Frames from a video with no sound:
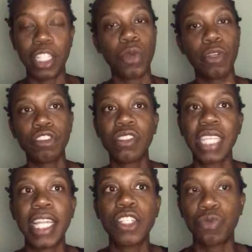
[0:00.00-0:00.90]
So what you're
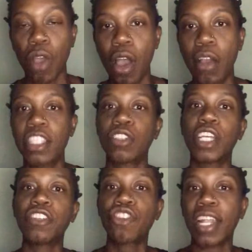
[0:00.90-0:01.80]
saying is wrong. And so
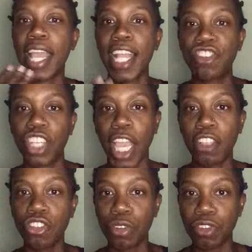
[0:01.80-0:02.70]
they're trying to
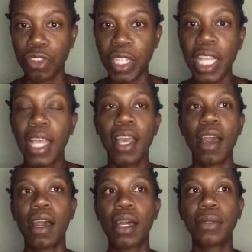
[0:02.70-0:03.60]
educate children
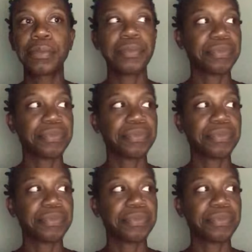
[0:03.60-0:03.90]
on